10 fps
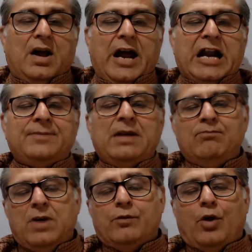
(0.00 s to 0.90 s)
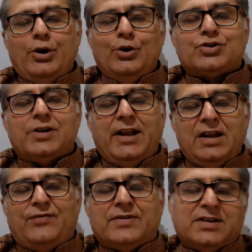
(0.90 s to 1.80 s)
And remember what you study
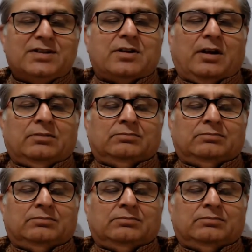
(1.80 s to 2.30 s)
in physics?